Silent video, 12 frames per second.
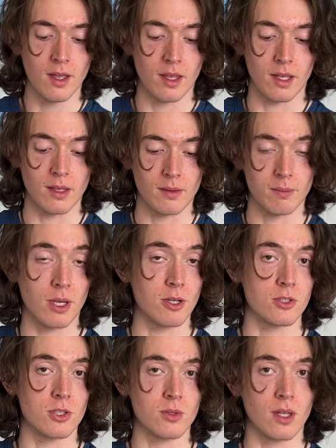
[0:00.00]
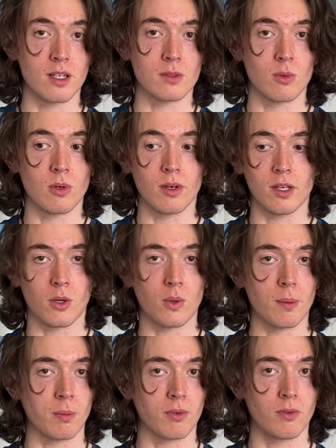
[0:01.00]
a better shoe that is more
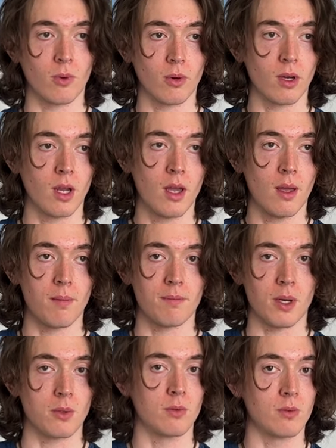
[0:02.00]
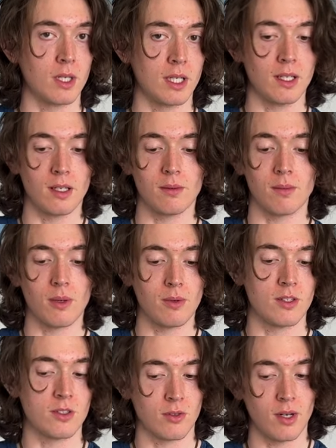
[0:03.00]
equipped for mountain running and
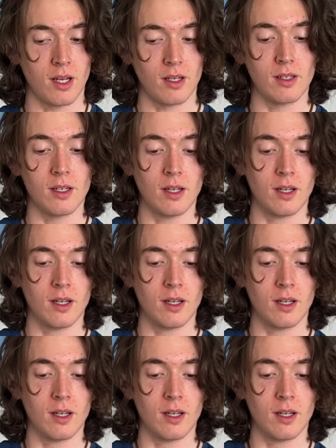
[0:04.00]
mountainous terrain